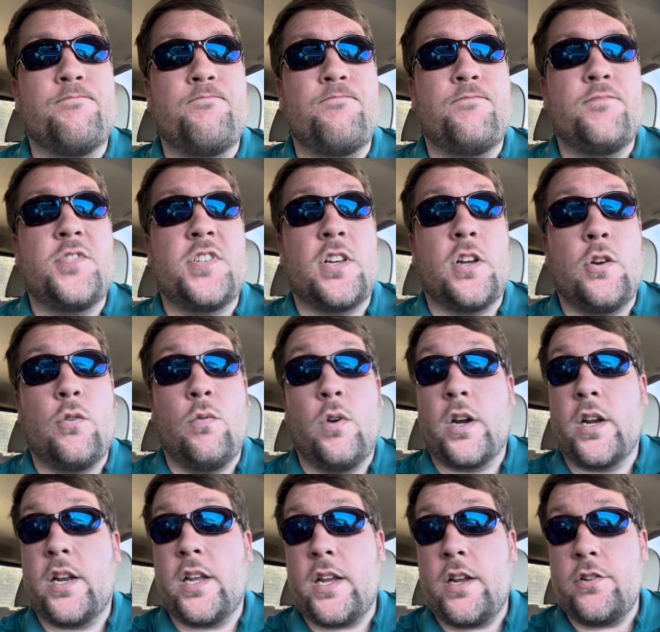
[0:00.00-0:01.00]
So
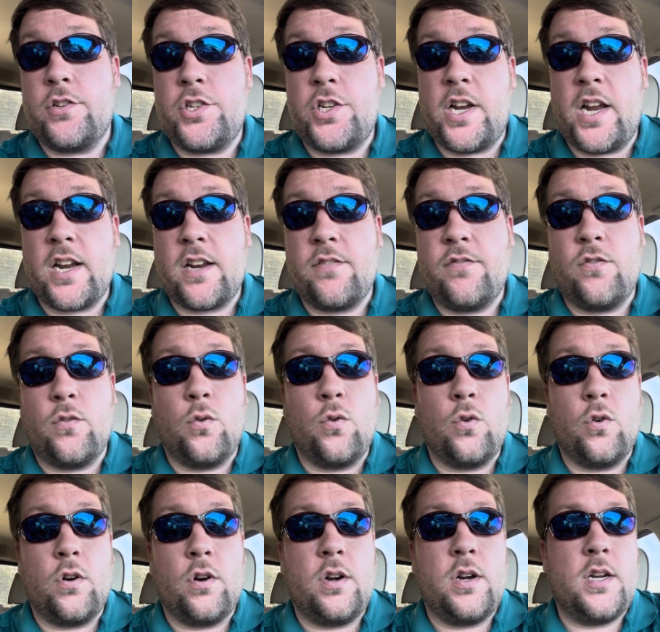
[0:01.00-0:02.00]
we're gonna go check
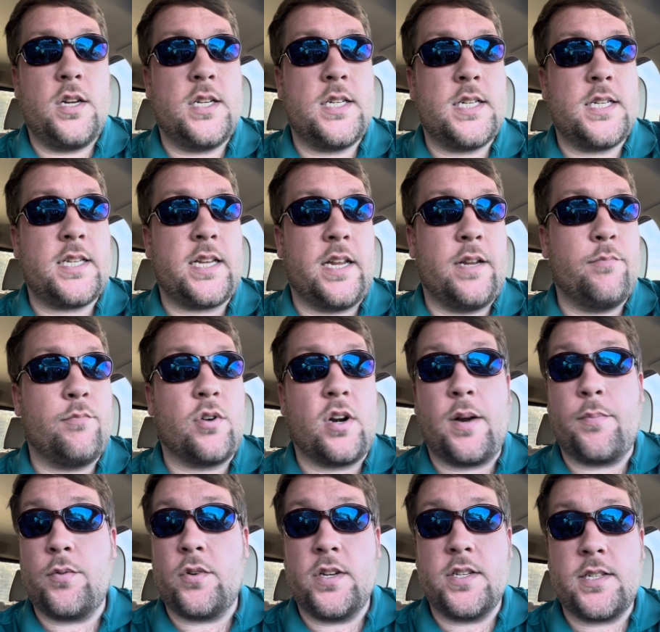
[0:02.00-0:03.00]
for
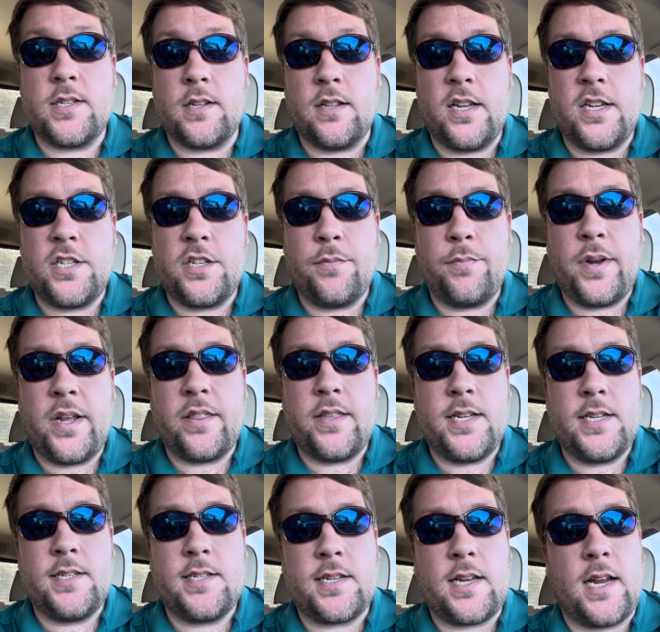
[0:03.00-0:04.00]
improper installation
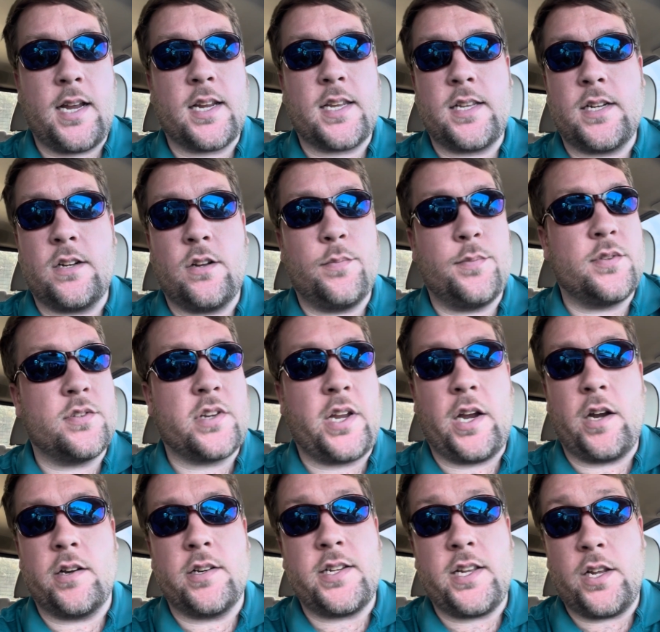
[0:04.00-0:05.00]
methods. I can almost
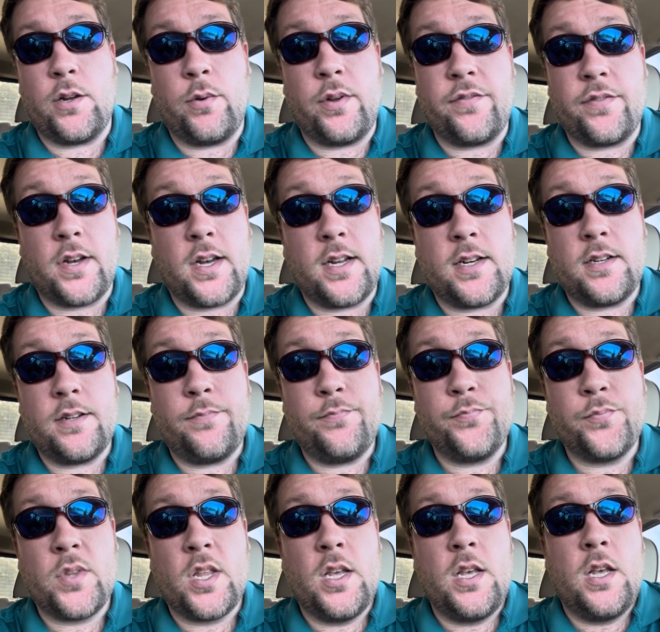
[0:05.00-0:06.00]
guarantee you we find
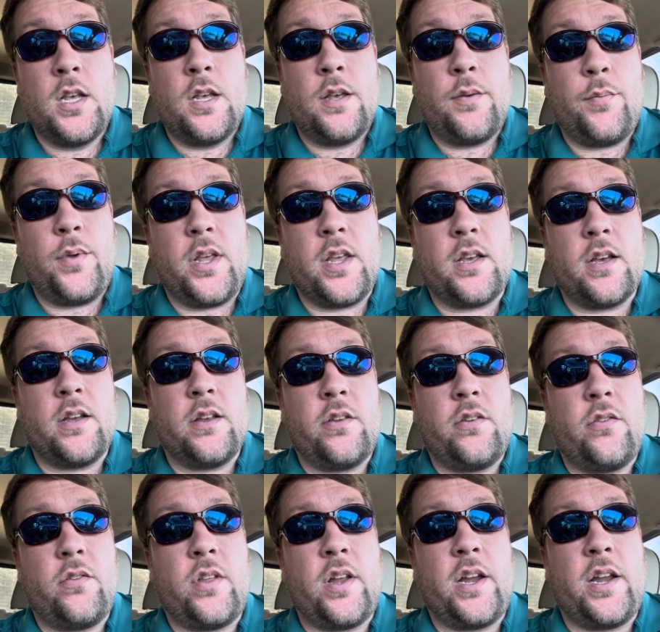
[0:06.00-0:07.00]
them,
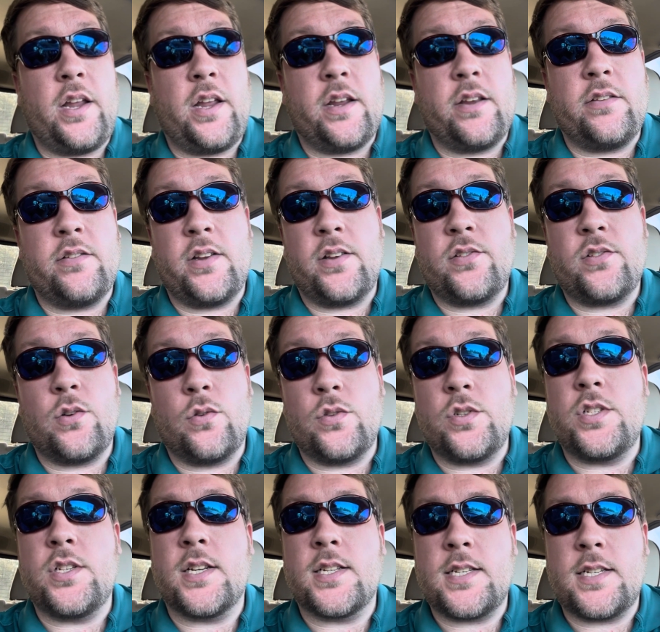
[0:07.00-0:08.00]
because they exist on
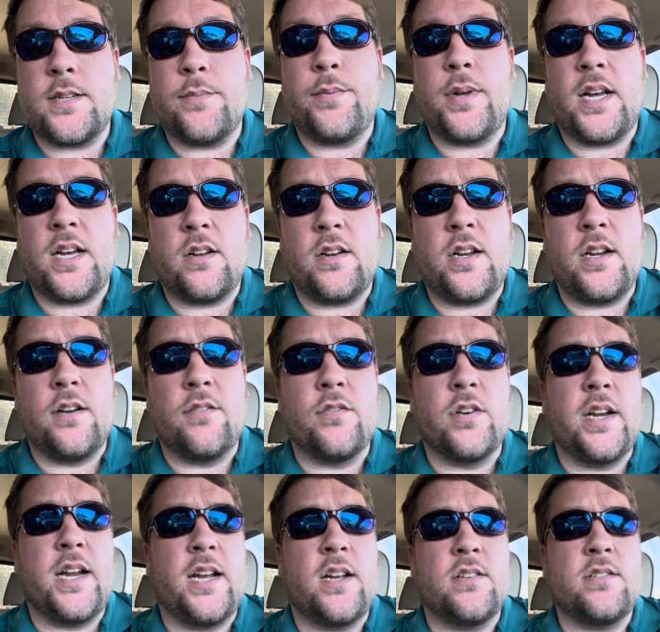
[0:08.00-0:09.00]
just about
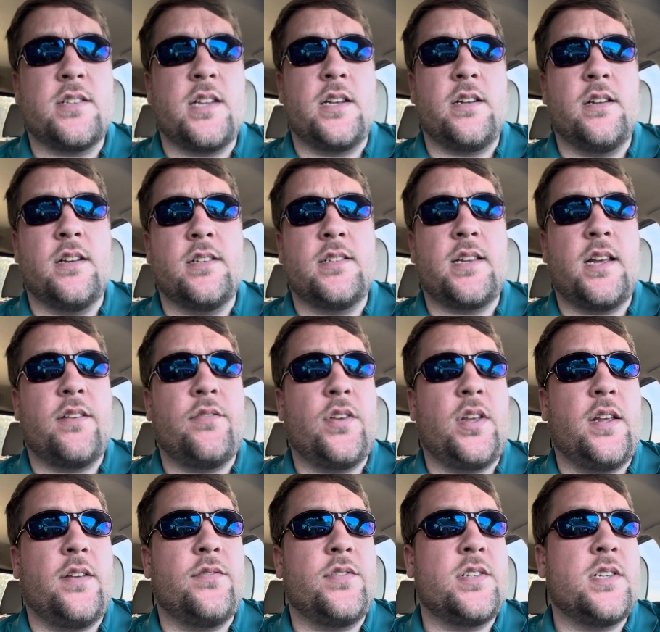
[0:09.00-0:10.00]
every house that does have
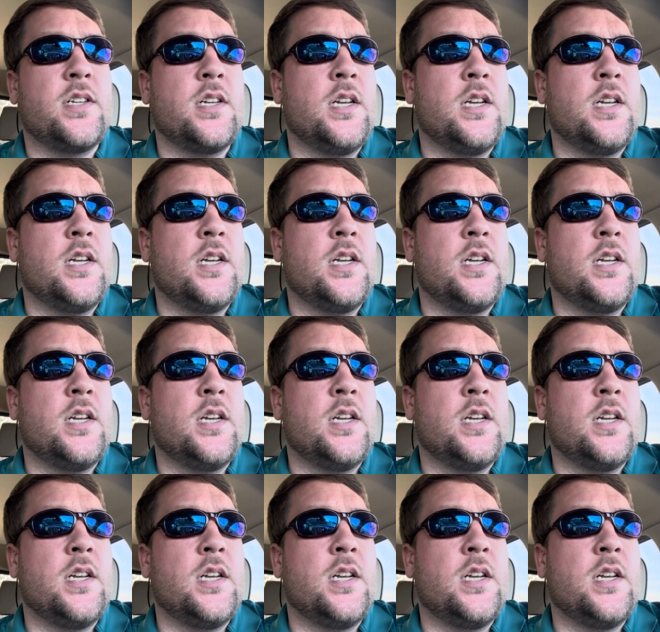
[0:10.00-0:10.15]
EIFS.